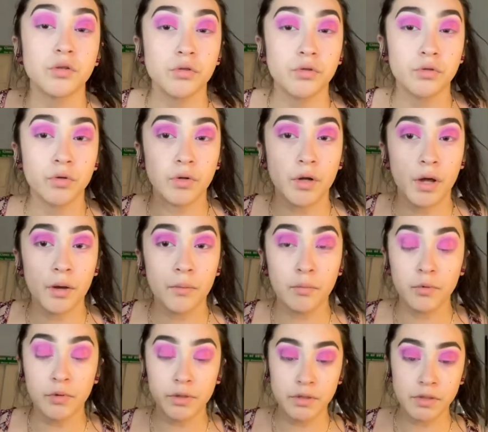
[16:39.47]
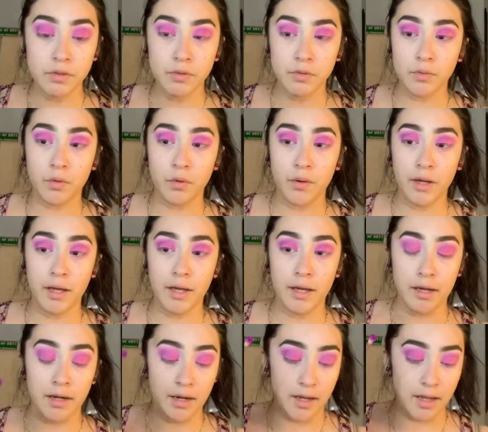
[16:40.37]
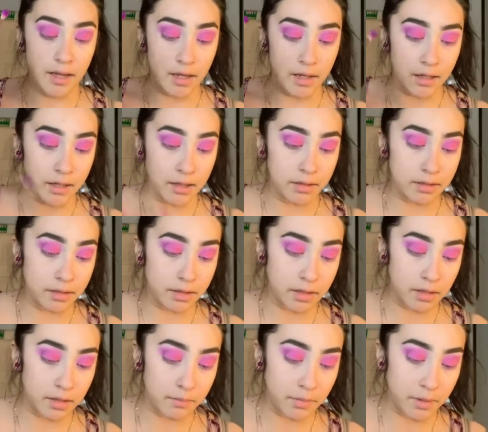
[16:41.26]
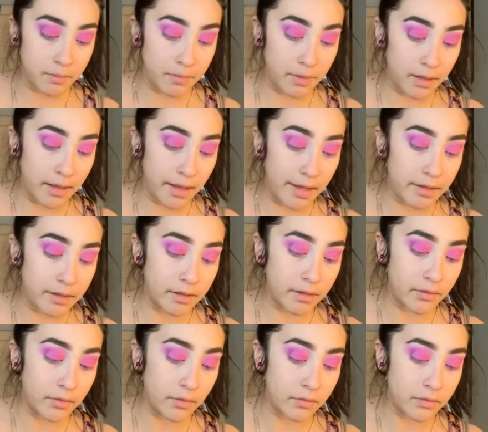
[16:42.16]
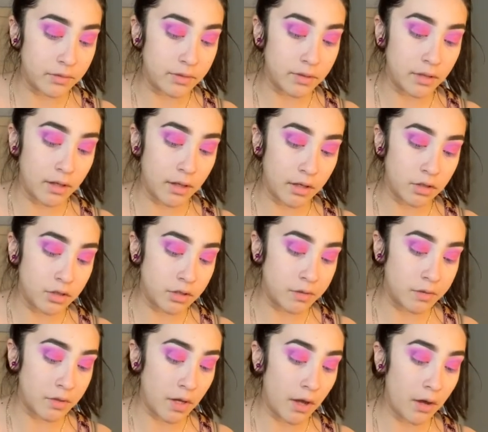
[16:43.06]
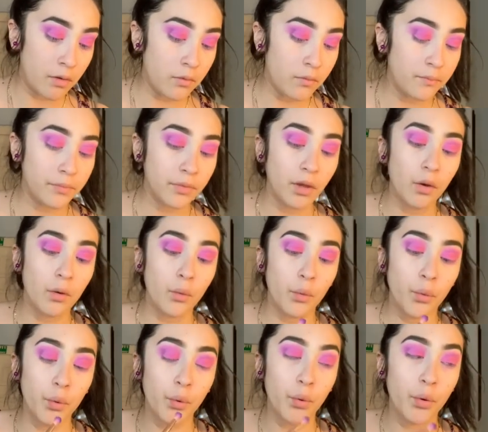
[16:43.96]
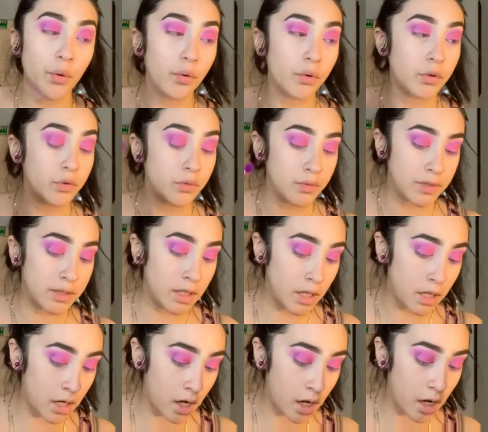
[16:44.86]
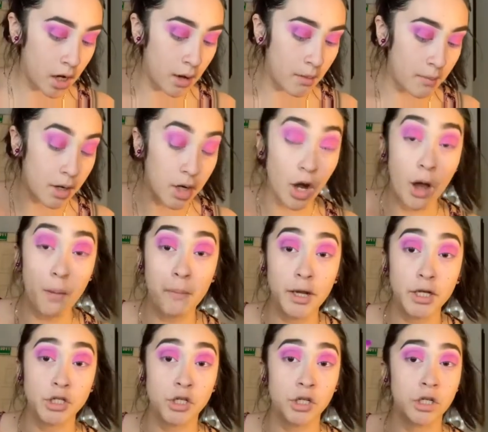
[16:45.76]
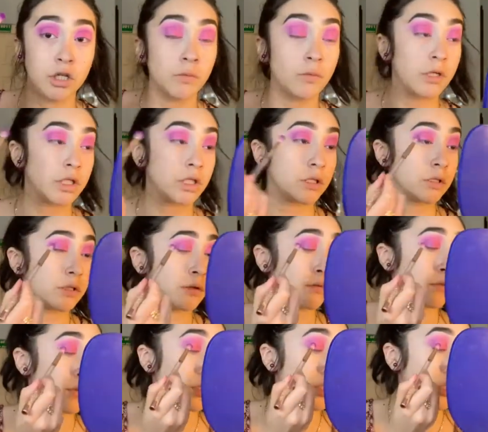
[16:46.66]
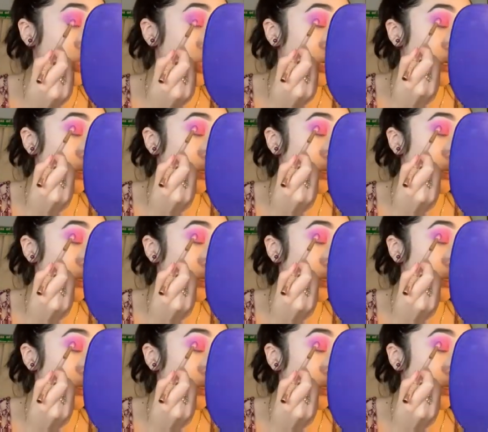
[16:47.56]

So now I'm going to go ahead and blend those edges out using Not My Journey, which is the first shade